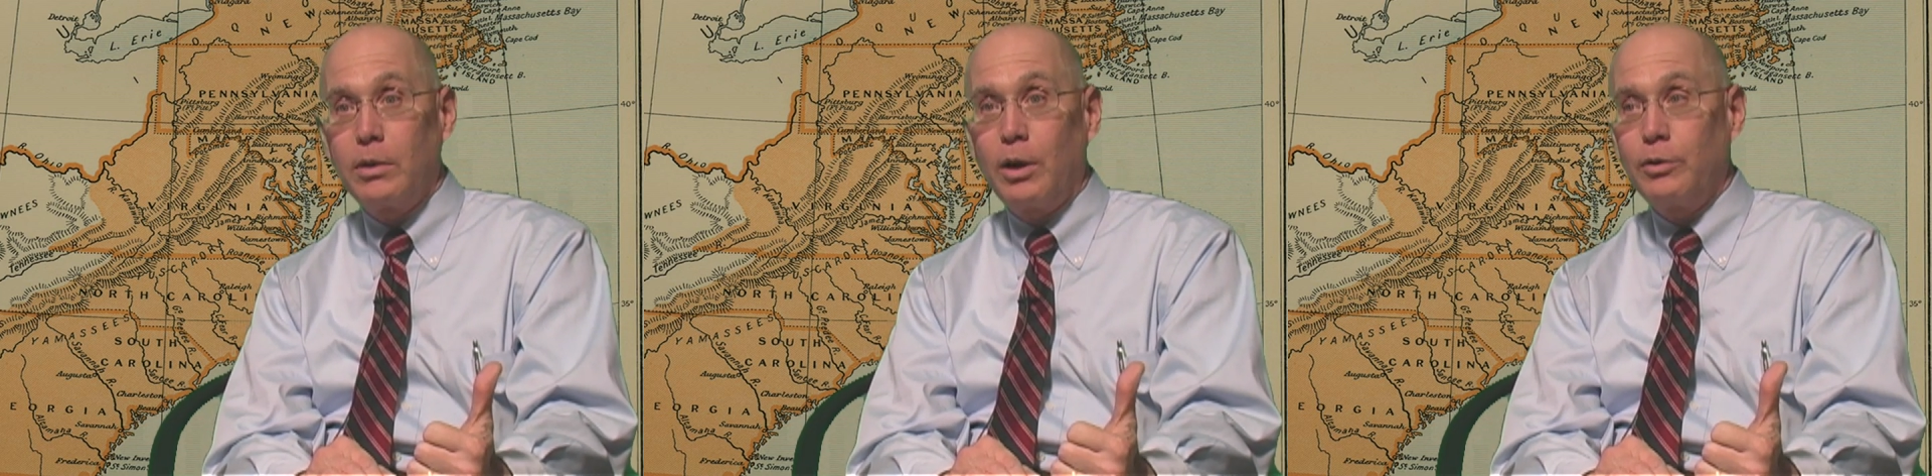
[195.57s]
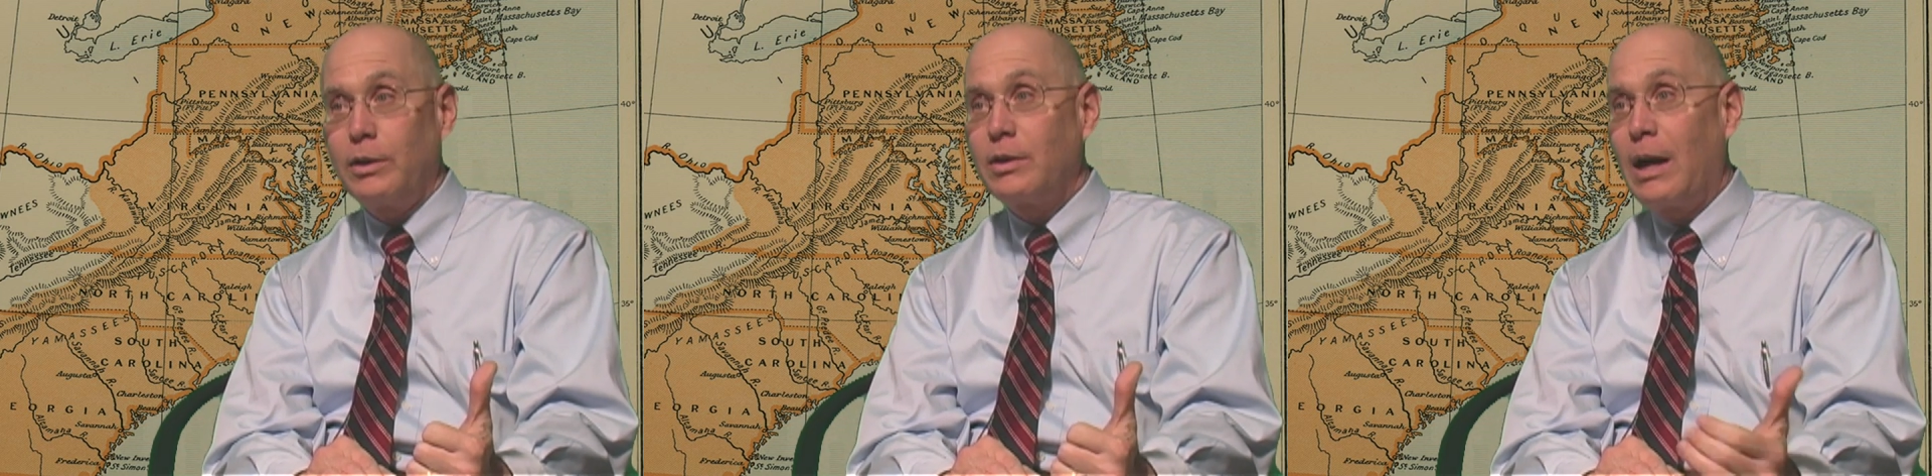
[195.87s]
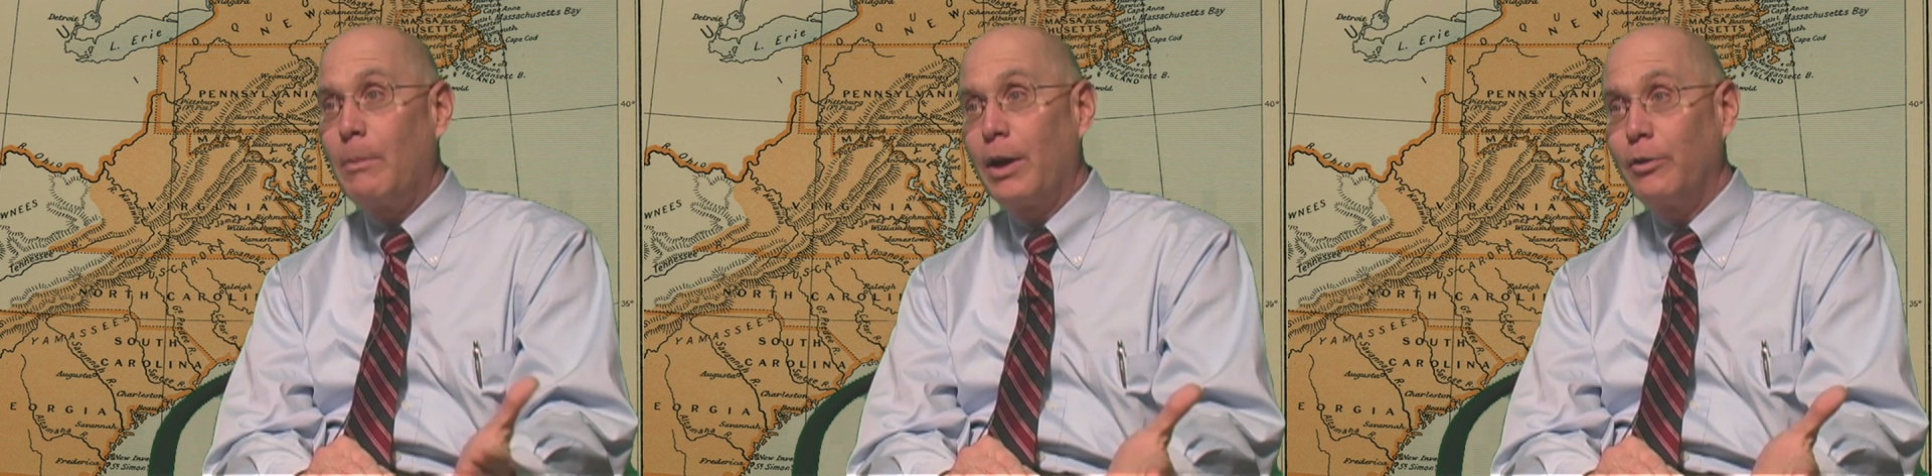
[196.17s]
The only
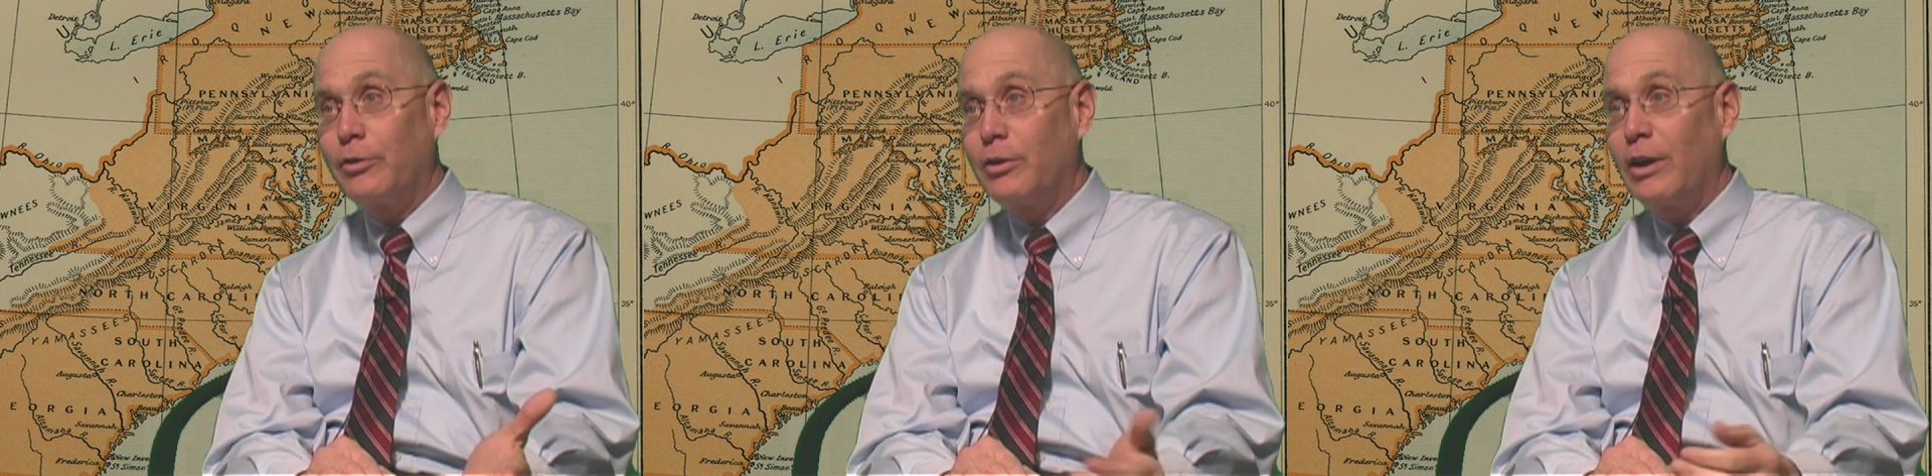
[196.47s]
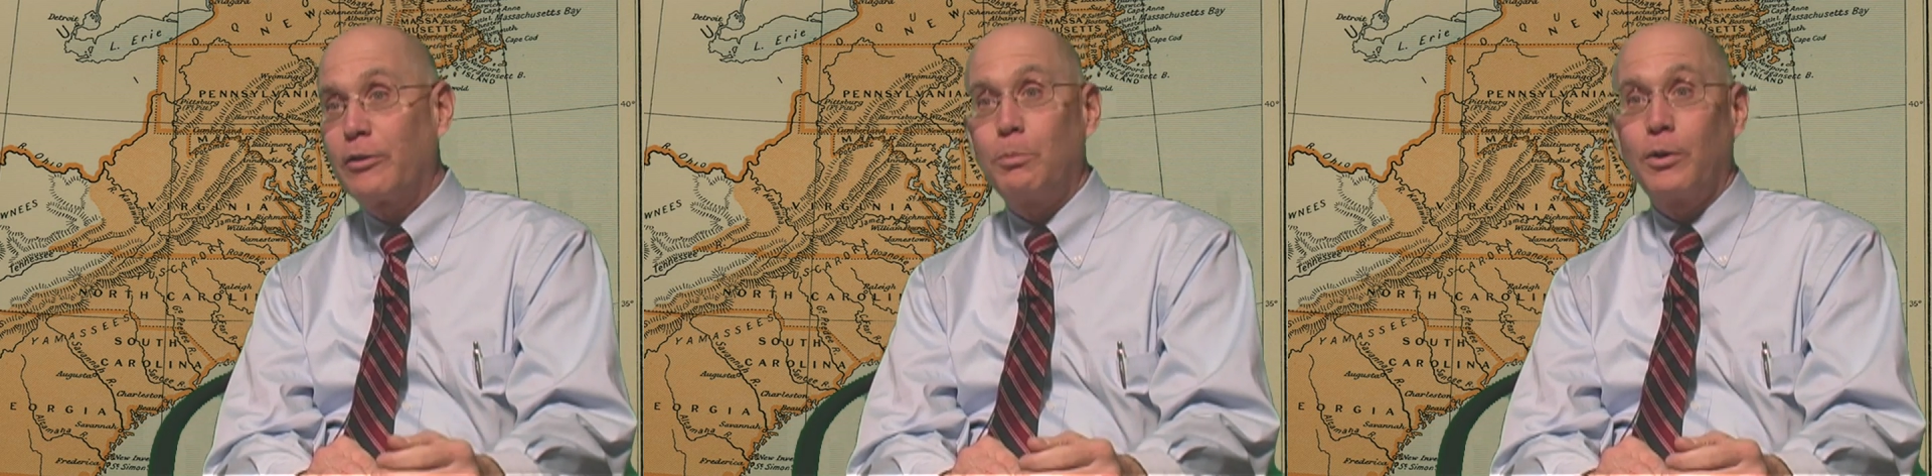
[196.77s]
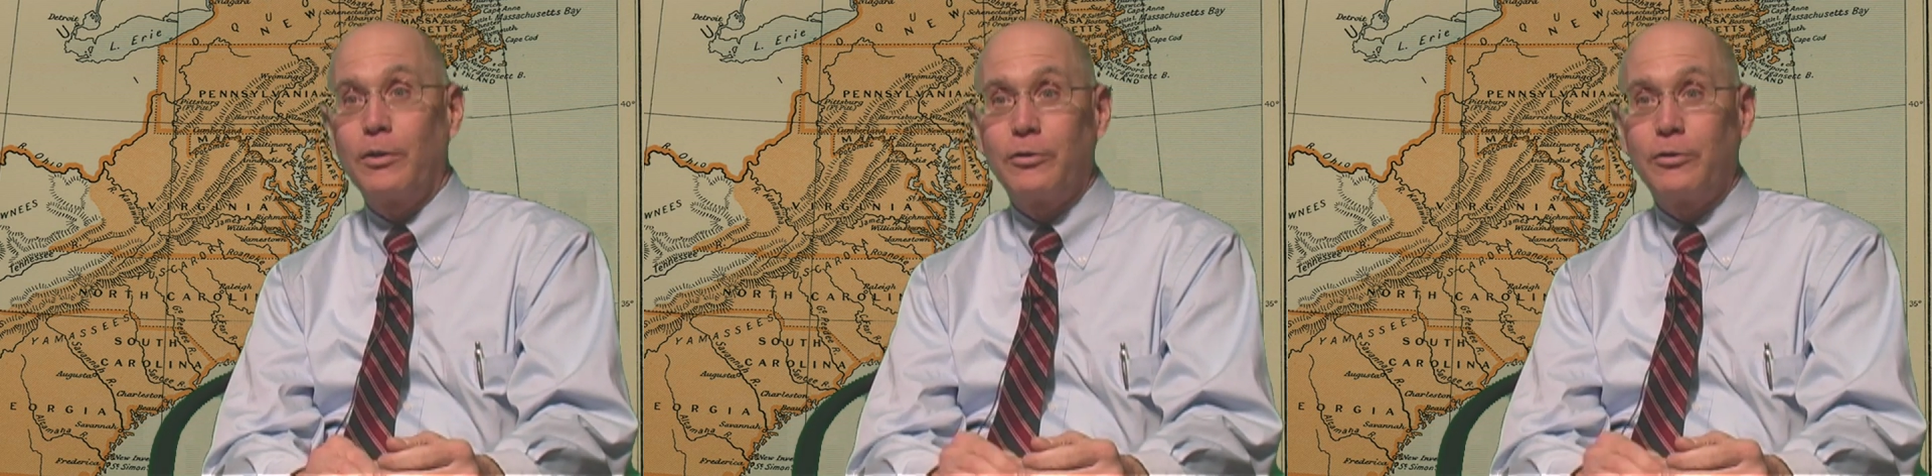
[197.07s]
time I use the textbook